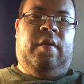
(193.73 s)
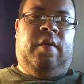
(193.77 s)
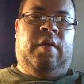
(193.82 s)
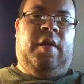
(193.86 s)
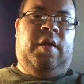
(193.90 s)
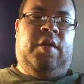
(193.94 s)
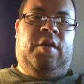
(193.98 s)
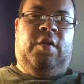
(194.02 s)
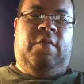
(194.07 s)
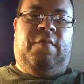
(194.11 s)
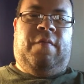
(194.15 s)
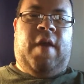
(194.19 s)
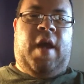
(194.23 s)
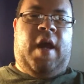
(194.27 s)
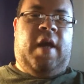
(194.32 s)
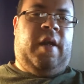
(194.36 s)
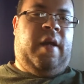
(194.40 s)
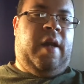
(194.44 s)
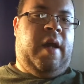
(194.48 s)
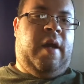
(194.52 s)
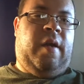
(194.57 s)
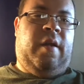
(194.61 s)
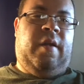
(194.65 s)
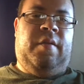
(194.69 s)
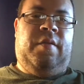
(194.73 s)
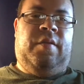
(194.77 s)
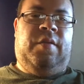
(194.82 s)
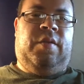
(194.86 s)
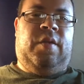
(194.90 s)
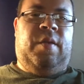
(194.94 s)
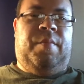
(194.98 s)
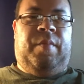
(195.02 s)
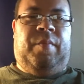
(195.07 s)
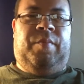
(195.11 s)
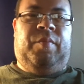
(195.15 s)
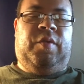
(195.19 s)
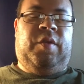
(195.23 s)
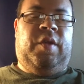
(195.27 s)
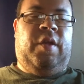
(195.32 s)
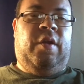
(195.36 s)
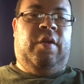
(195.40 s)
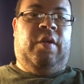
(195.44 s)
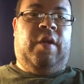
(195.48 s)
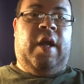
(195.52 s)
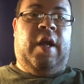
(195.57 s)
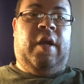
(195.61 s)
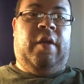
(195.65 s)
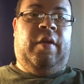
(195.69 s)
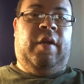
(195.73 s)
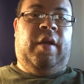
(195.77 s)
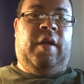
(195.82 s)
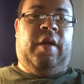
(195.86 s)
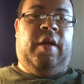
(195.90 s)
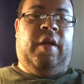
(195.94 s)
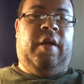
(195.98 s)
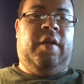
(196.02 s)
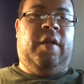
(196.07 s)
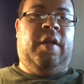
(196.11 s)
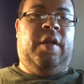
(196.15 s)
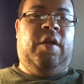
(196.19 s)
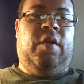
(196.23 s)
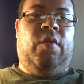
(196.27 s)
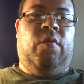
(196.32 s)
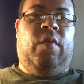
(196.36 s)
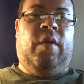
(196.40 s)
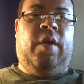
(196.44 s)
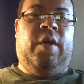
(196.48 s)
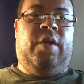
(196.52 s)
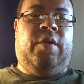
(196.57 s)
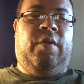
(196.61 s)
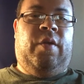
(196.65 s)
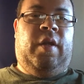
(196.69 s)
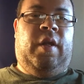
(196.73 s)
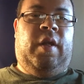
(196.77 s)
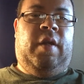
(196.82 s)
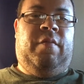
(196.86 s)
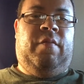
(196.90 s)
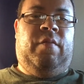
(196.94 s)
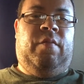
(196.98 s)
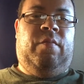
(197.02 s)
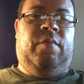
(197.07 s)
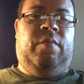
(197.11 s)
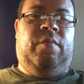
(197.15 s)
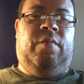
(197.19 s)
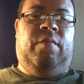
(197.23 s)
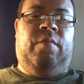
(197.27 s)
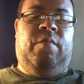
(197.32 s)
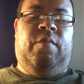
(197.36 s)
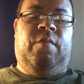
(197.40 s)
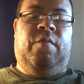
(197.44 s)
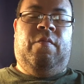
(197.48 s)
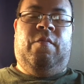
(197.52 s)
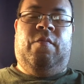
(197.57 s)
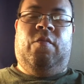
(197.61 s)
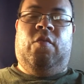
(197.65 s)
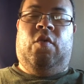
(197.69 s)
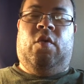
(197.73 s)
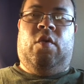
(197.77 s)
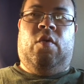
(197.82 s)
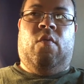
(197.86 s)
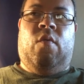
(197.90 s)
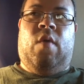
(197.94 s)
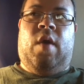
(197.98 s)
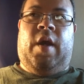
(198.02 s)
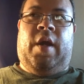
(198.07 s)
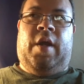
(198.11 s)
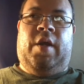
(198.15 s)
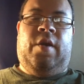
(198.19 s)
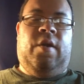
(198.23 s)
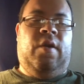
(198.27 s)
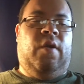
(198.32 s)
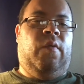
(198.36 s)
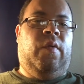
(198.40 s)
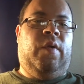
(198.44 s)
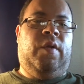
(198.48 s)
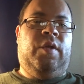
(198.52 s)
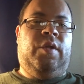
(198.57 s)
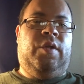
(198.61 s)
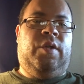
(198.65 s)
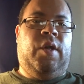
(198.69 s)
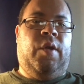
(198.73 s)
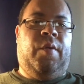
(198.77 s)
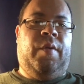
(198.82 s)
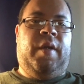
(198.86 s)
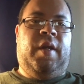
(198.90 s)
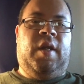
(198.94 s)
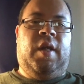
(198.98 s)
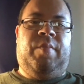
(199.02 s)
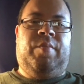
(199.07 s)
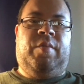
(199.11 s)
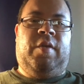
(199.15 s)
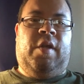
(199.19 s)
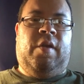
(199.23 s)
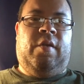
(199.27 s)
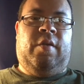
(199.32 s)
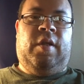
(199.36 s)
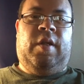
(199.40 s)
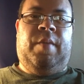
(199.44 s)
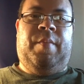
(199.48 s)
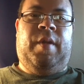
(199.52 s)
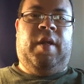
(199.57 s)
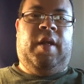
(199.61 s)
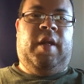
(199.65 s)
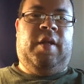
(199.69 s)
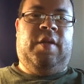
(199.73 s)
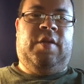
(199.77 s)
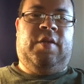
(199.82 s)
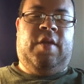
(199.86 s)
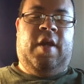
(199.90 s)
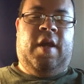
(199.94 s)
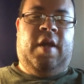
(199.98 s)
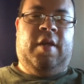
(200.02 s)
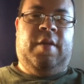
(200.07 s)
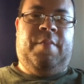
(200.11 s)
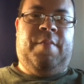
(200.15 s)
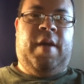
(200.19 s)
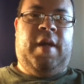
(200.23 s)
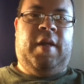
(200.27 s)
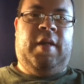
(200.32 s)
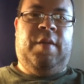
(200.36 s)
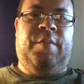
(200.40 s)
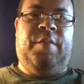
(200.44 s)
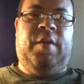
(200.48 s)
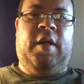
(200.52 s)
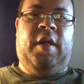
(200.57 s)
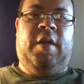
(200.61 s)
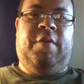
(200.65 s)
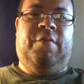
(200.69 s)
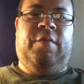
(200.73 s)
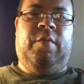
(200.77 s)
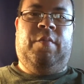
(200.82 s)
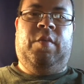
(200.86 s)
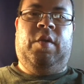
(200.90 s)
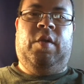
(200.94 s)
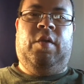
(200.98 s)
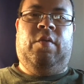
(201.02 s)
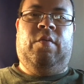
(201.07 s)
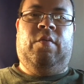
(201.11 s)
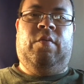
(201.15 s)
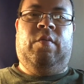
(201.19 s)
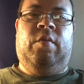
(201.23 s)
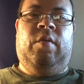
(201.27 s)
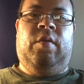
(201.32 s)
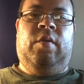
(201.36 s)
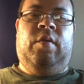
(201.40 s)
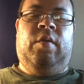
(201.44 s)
And you've got it out in some obscure area. And then you're wondering even more why no one's showing up to your lemonade stand to buy lemonade from you.